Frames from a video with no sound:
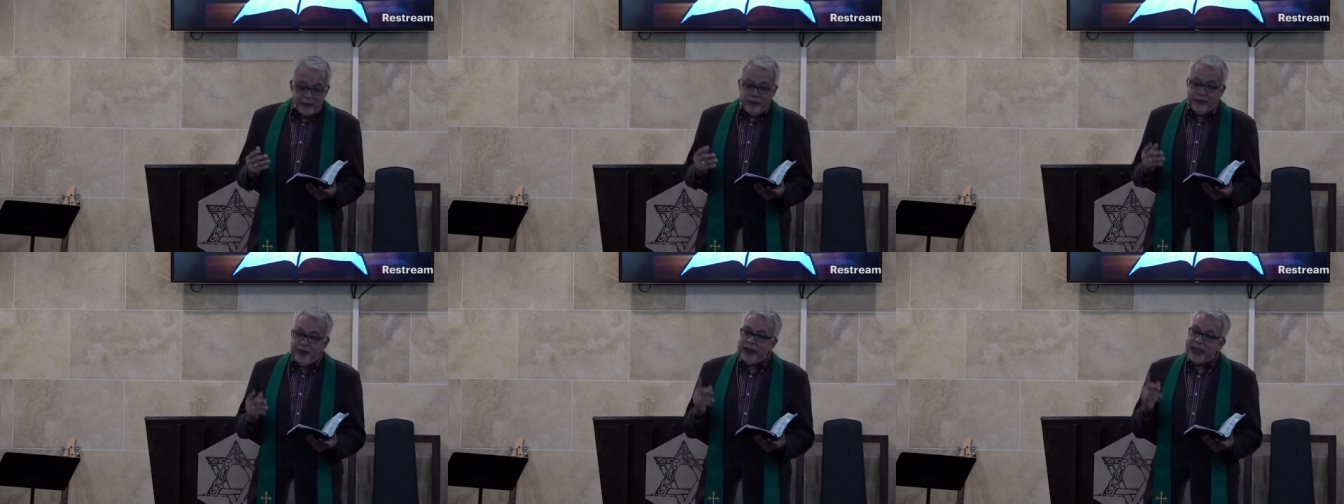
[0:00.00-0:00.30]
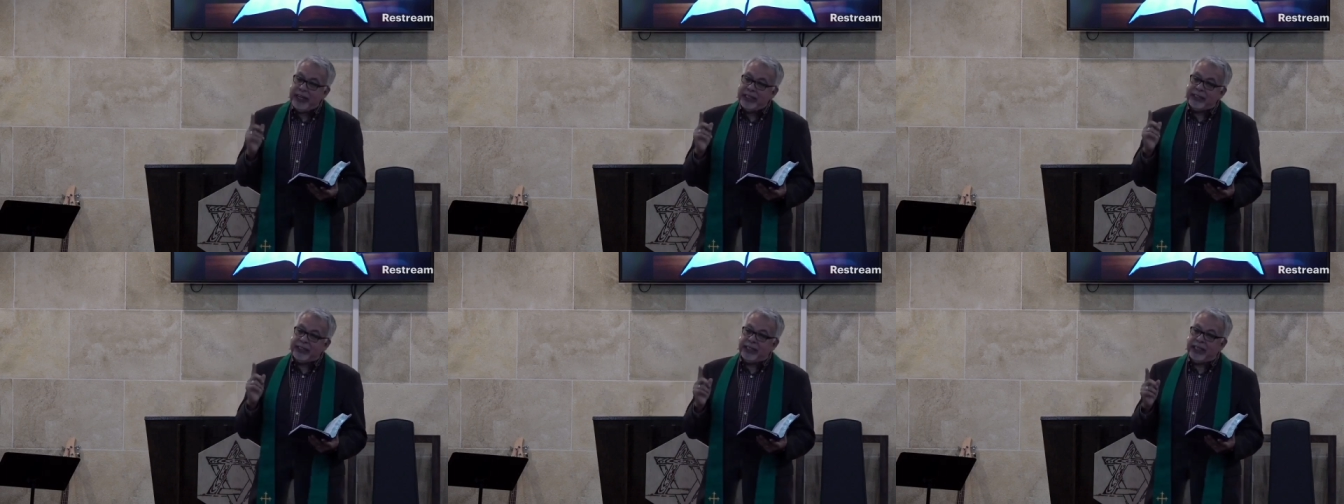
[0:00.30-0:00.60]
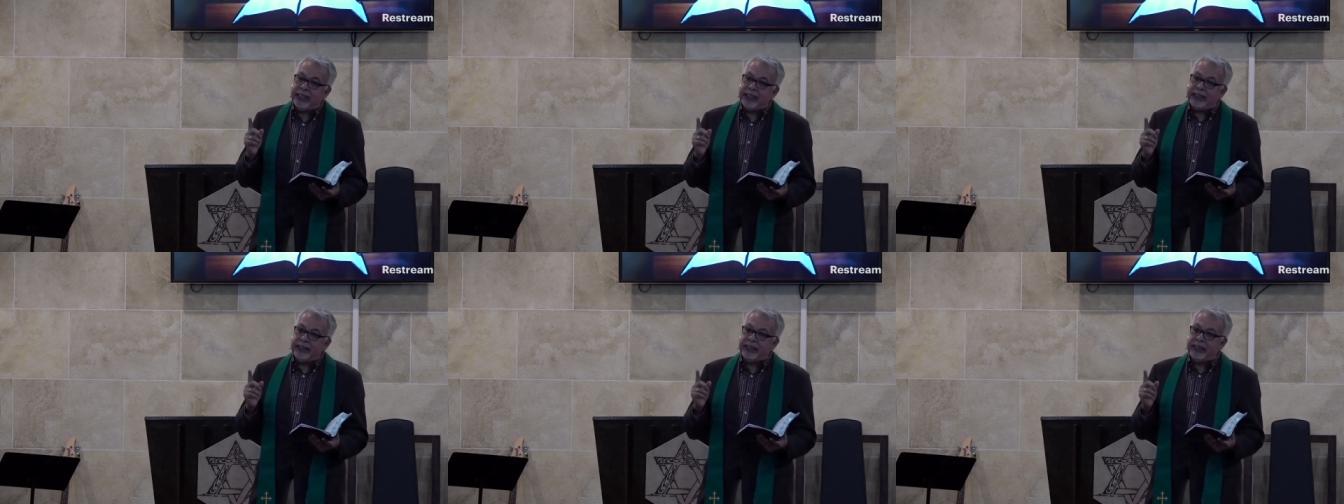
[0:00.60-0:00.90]

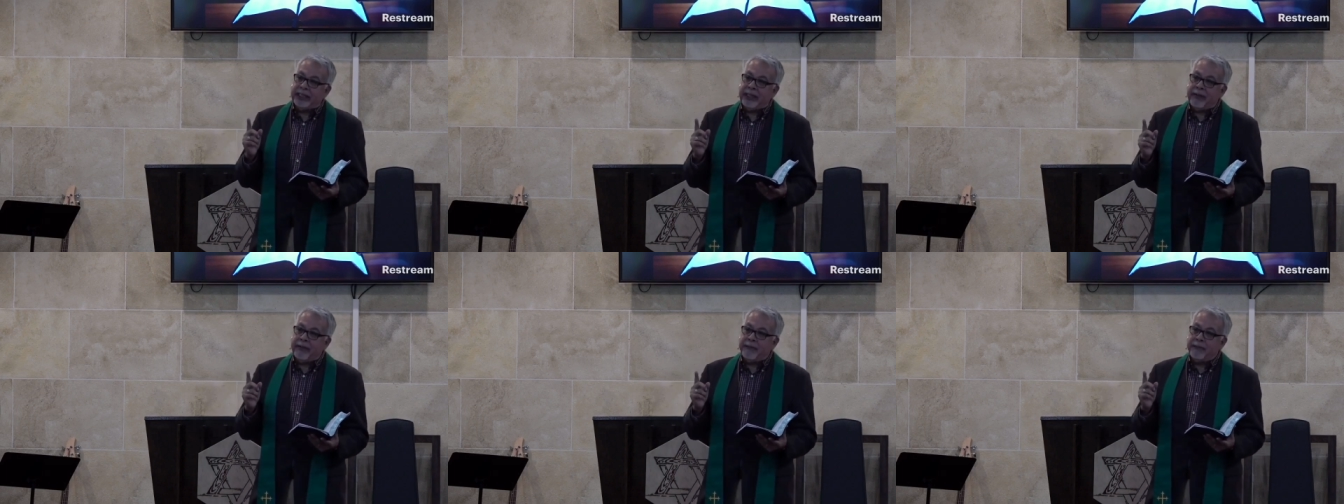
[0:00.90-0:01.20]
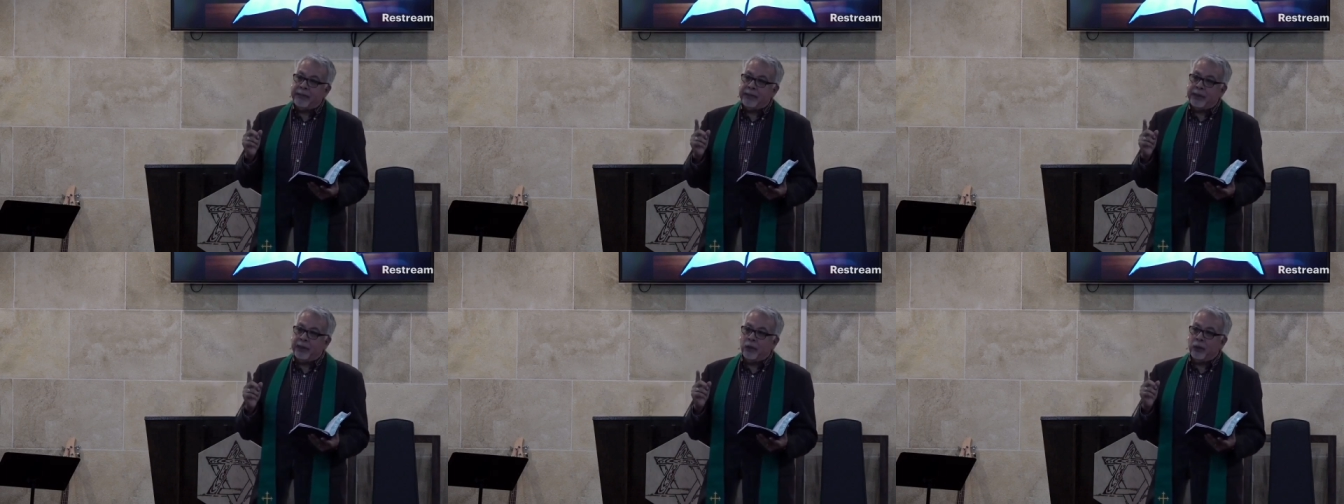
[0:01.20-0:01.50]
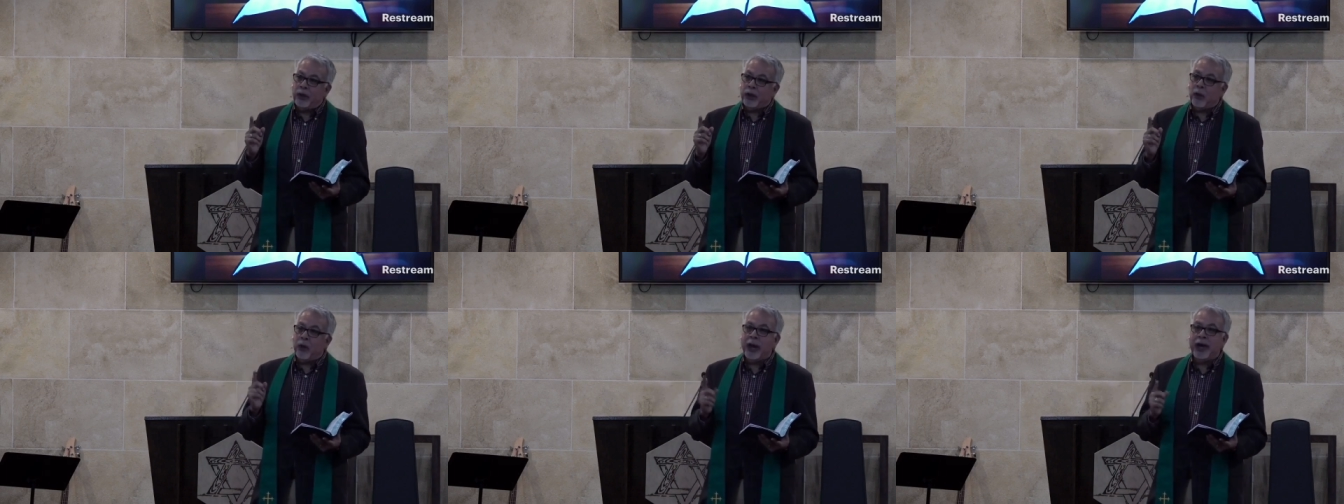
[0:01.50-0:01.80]
Vigilance
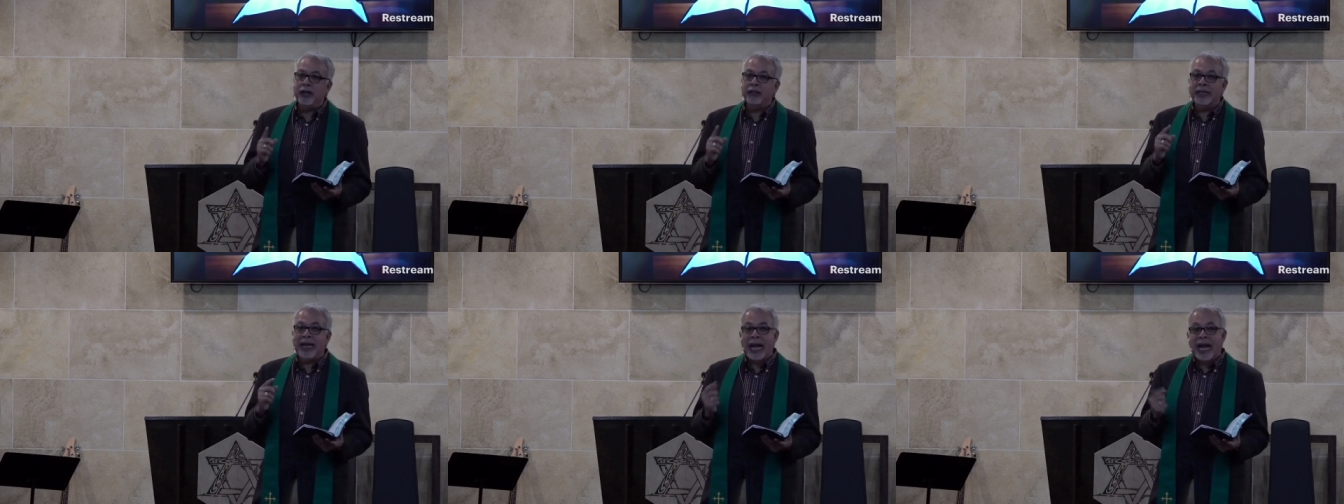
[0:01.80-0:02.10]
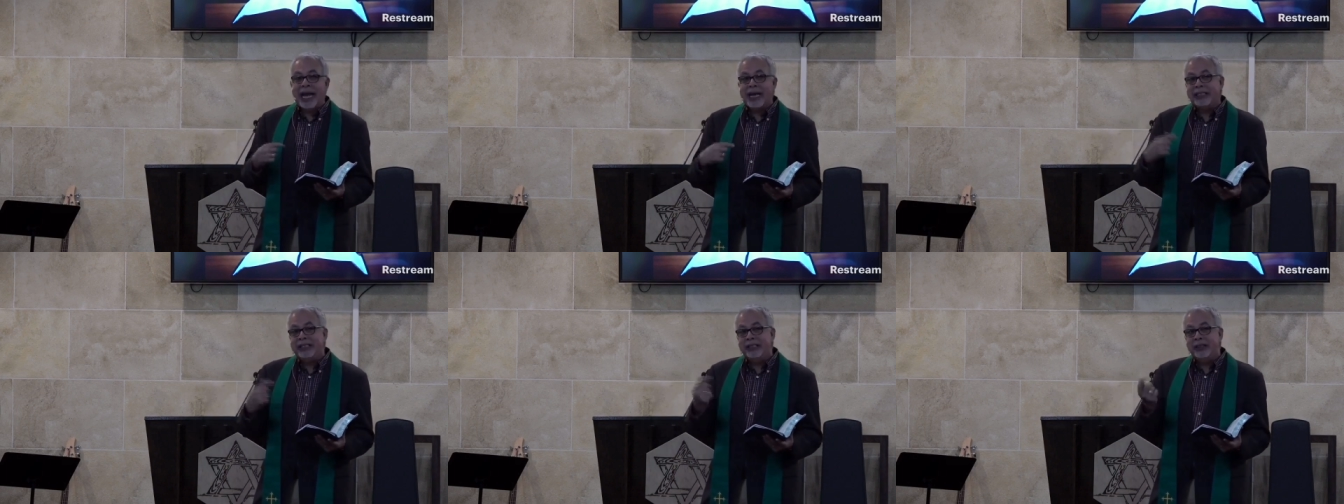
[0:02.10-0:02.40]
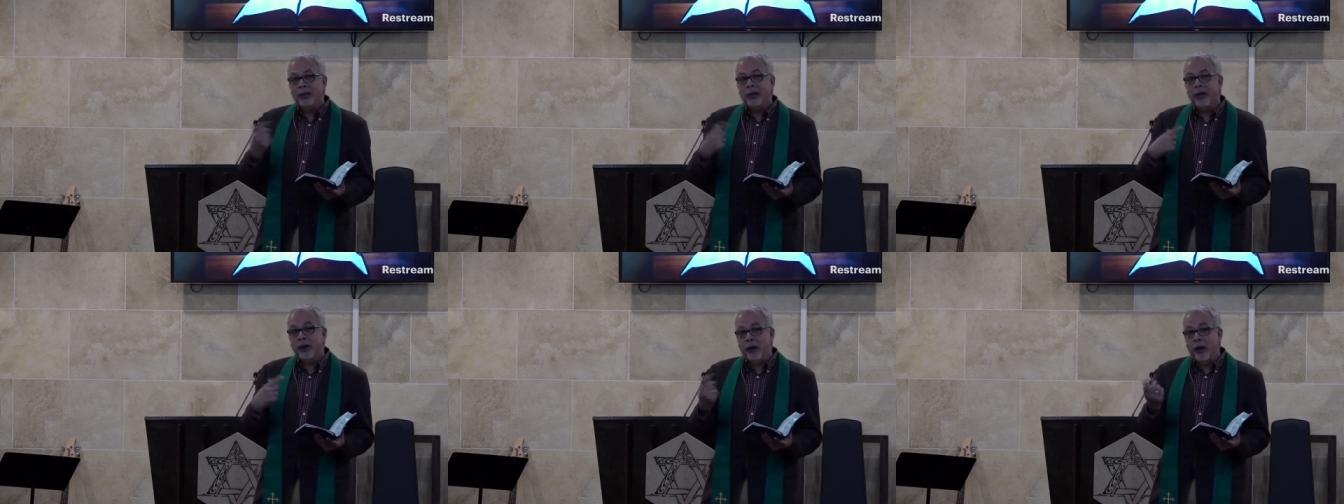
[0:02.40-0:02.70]
requires
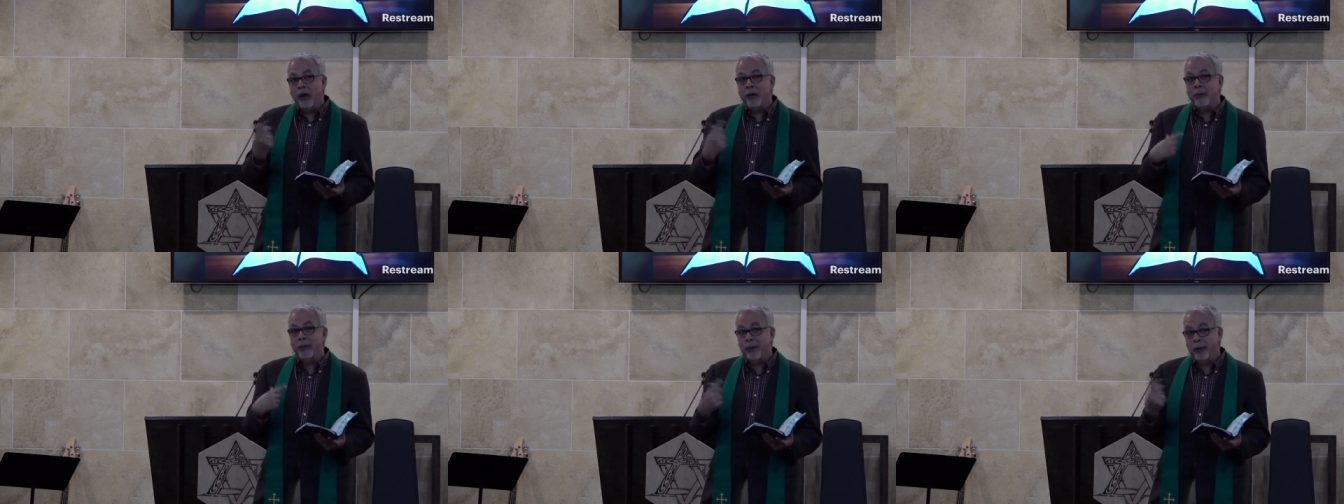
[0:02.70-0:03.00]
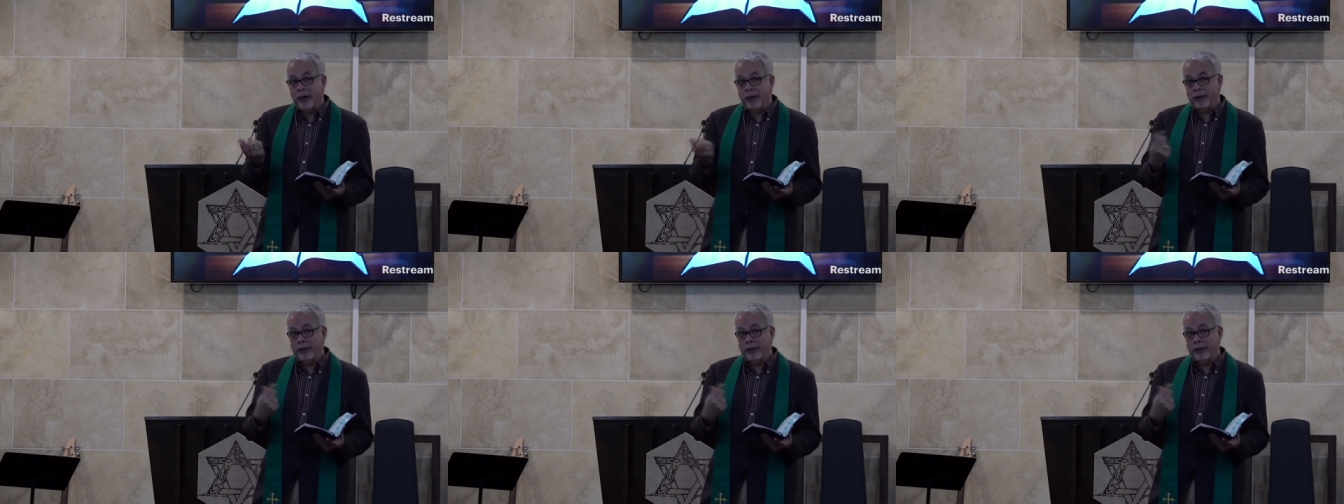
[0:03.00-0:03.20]
action on our part.